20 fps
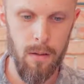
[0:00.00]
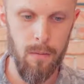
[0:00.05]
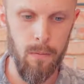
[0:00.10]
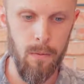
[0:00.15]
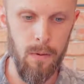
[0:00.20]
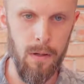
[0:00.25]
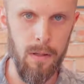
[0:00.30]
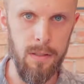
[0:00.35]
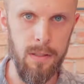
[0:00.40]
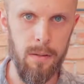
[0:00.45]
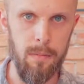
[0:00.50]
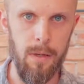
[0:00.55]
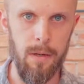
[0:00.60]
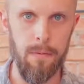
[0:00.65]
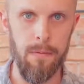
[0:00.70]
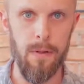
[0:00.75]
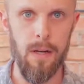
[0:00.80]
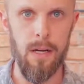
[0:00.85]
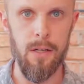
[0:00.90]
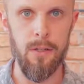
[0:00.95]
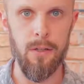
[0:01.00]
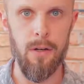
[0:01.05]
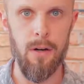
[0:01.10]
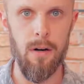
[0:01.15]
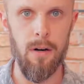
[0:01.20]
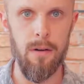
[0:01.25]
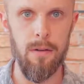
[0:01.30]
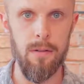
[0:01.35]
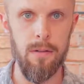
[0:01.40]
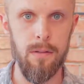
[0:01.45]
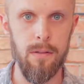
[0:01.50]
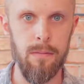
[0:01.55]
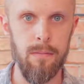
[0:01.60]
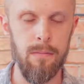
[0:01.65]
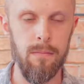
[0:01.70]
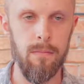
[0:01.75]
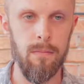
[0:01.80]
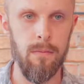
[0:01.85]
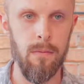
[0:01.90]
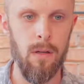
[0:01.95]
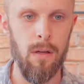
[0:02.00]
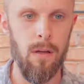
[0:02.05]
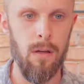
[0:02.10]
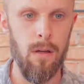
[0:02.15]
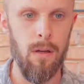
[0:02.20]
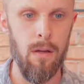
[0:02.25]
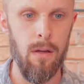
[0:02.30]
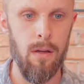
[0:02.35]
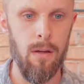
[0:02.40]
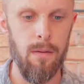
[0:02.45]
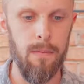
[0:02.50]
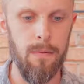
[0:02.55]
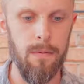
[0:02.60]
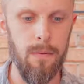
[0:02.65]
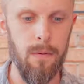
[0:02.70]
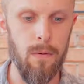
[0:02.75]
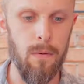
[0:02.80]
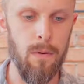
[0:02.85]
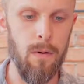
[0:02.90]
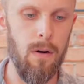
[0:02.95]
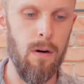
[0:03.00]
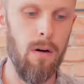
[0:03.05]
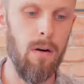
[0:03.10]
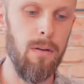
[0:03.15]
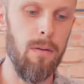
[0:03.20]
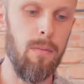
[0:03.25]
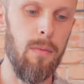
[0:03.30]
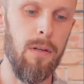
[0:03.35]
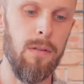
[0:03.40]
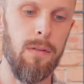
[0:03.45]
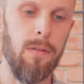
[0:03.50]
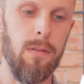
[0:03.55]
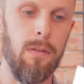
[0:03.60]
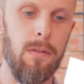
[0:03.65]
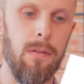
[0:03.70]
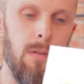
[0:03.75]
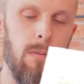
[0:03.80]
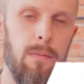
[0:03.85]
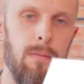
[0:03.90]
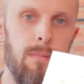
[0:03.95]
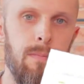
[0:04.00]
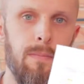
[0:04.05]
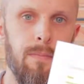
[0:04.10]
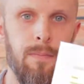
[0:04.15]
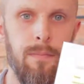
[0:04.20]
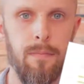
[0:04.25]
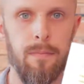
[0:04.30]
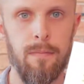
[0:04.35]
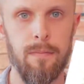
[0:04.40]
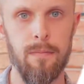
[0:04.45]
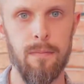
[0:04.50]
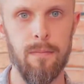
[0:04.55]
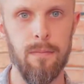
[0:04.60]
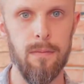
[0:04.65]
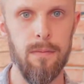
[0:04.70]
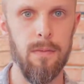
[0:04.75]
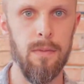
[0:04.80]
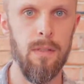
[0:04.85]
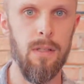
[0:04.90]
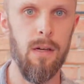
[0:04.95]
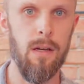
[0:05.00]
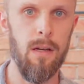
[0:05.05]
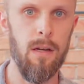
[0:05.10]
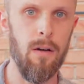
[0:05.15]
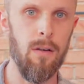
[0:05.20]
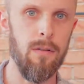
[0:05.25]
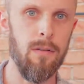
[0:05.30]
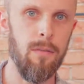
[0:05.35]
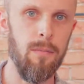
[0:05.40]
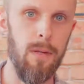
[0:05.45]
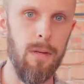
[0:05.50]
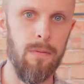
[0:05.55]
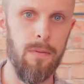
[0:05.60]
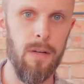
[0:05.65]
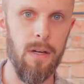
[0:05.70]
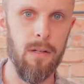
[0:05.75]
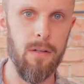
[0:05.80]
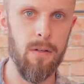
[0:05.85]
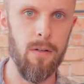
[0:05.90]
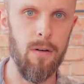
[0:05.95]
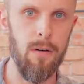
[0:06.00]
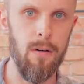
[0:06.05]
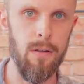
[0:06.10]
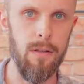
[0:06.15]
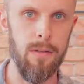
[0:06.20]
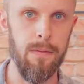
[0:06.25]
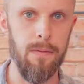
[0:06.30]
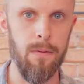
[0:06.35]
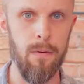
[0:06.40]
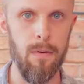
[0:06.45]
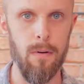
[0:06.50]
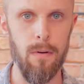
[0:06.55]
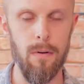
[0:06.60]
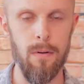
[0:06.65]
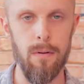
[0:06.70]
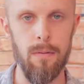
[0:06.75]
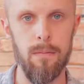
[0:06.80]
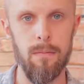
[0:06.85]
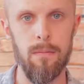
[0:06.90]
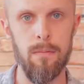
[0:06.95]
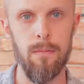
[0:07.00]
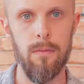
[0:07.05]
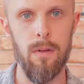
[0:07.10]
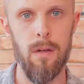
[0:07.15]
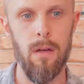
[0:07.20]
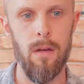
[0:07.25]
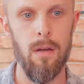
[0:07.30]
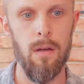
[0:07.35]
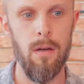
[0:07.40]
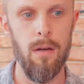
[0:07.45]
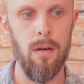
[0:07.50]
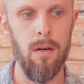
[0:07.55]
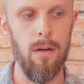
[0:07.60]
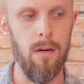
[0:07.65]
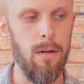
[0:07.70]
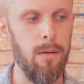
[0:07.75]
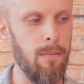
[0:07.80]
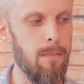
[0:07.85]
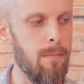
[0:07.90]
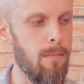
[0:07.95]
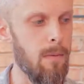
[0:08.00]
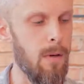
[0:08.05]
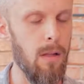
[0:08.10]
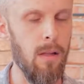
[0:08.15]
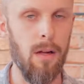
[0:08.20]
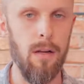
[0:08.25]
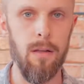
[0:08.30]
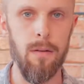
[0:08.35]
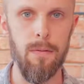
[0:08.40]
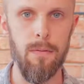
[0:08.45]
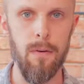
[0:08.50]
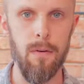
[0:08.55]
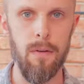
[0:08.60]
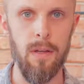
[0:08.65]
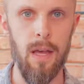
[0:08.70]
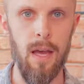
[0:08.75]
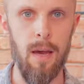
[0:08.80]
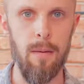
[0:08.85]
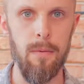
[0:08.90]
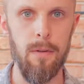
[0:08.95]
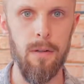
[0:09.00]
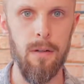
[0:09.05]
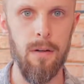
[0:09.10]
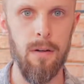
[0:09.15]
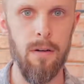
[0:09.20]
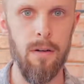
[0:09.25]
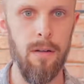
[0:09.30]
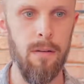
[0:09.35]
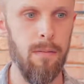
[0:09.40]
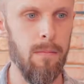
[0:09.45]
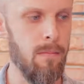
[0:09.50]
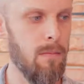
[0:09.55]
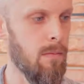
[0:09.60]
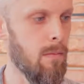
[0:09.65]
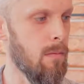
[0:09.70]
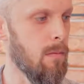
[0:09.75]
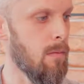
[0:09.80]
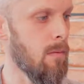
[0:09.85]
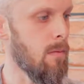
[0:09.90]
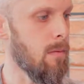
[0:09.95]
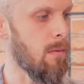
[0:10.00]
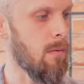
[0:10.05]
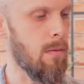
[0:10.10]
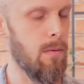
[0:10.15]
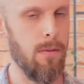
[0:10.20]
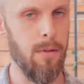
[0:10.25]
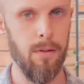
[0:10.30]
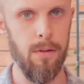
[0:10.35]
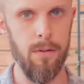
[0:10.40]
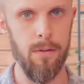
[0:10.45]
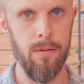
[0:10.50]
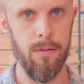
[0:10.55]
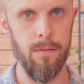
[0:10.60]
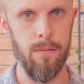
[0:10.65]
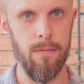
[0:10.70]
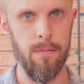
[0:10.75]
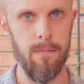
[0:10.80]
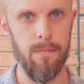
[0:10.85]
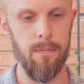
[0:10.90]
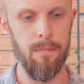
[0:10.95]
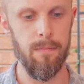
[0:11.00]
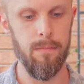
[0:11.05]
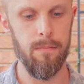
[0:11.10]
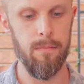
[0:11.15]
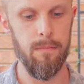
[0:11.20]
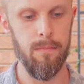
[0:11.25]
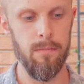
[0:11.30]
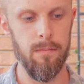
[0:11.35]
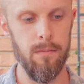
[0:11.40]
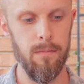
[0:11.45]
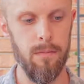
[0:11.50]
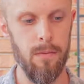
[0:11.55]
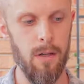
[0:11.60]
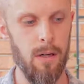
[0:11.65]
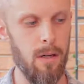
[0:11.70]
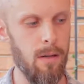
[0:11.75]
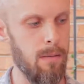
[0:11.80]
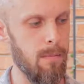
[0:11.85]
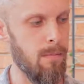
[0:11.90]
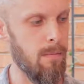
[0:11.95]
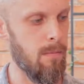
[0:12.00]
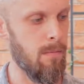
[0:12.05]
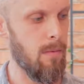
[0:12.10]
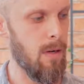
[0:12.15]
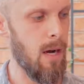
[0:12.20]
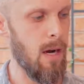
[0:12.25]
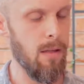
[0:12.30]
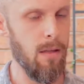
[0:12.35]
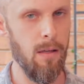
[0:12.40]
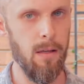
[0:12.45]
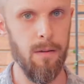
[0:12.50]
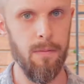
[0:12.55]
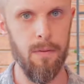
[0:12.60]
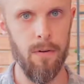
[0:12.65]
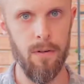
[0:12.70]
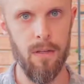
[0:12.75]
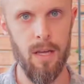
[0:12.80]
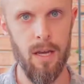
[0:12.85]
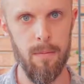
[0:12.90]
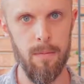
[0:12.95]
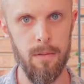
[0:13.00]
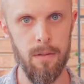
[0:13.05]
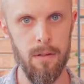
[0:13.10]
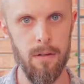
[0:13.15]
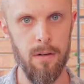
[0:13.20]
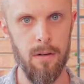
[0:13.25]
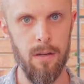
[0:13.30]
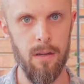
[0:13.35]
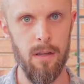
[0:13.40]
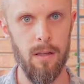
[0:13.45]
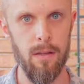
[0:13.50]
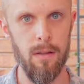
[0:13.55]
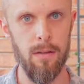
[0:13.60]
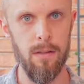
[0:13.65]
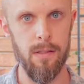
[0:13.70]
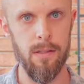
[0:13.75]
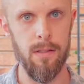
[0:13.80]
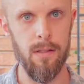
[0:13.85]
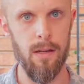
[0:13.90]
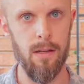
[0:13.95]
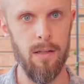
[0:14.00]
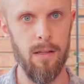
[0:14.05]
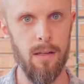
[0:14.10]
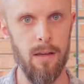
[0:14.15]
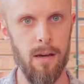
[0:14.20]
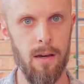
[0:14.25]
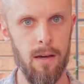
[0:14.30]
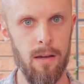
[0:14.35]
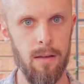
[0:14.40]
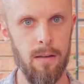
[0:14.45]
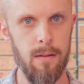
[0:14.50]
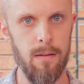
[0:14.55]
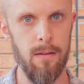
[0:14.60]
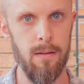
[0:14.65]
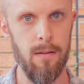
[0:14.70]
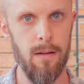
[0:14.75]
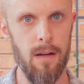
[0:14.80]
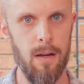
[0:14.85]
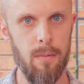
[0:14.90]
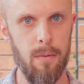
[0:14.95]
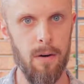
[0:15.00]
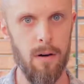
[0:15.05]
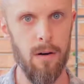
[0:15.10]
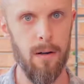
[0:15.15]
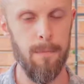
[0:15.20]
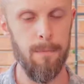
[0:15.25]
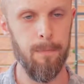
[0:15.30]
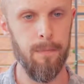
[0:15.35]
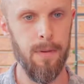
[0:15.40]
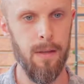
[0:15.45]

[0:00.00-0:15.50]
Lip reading: was I made flashcards for all the muscles, and I also made flashcards for a lot of the vocabulary. There's highlighted vocabulary in the study guide that I bought,